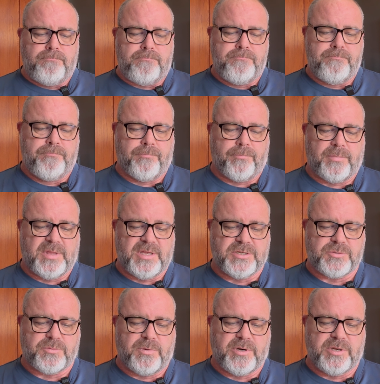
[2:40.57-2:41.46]

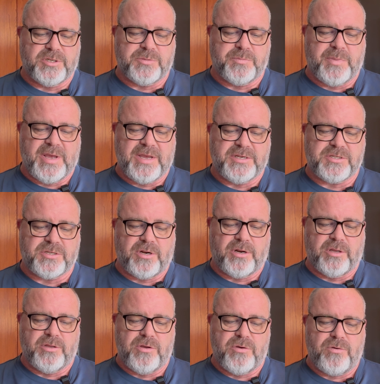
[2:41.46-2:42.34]
This one is based
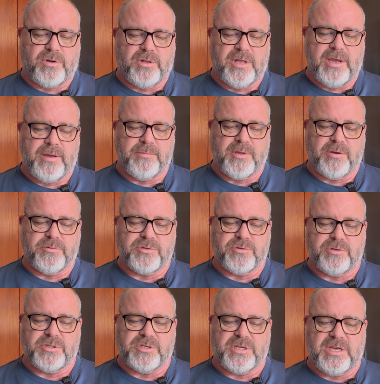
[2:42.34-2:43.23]
on a new claim that was
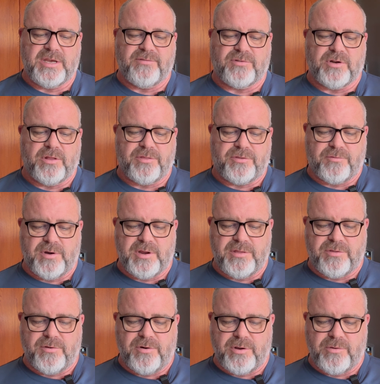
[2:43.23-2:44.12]
received on
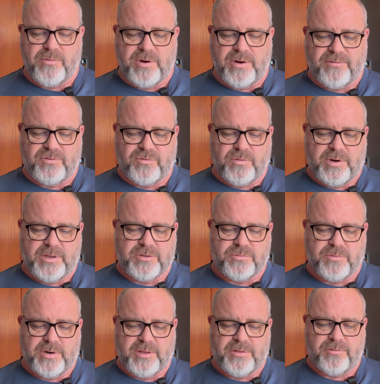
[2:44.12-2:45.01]
3/31 of
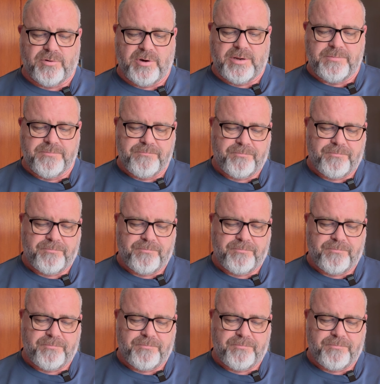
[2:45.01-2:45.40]
2023.